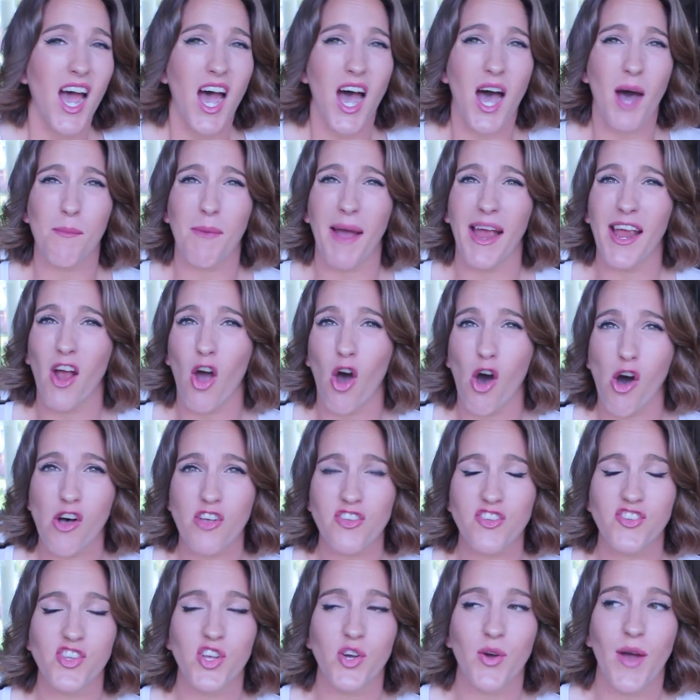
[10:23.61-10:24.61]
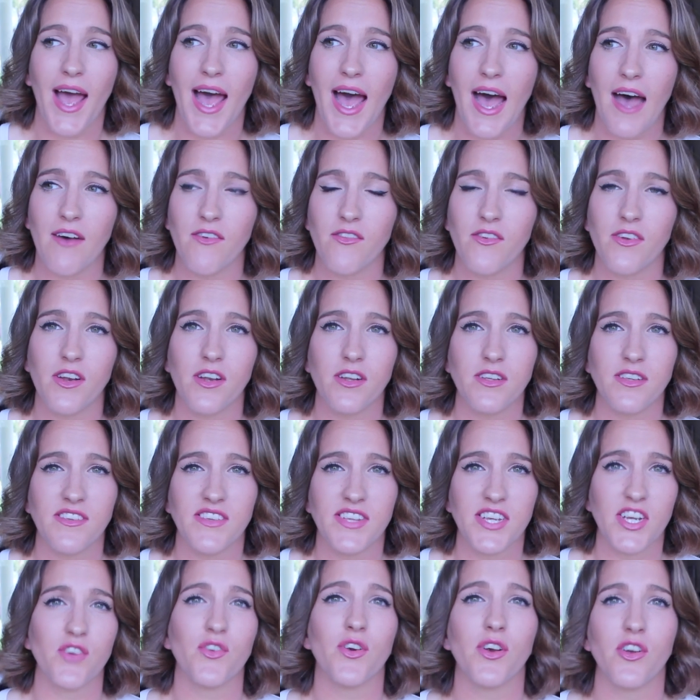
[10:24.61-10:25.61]
Um, I also have
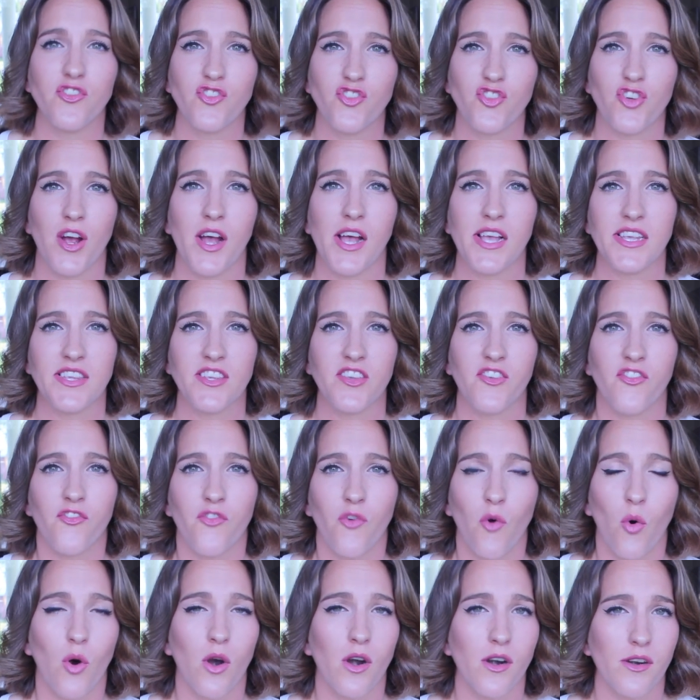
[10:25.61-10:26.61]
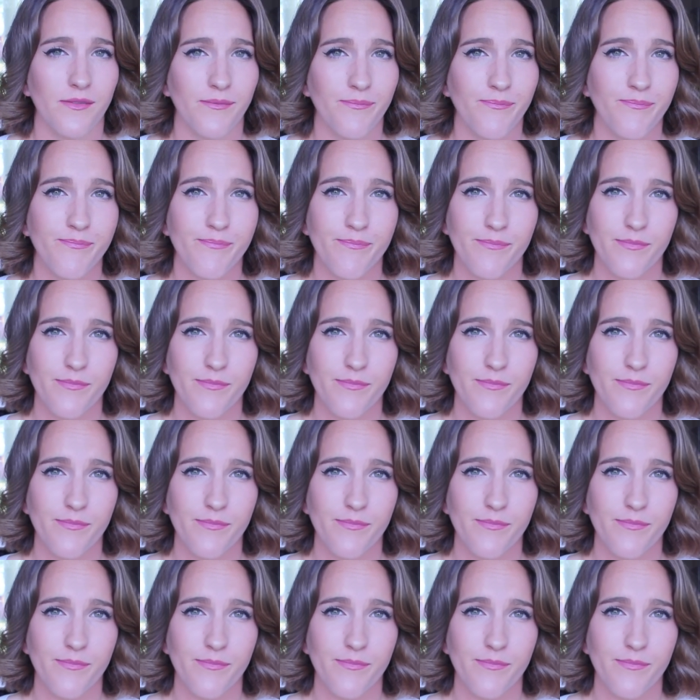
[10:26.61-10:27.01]
zero trust for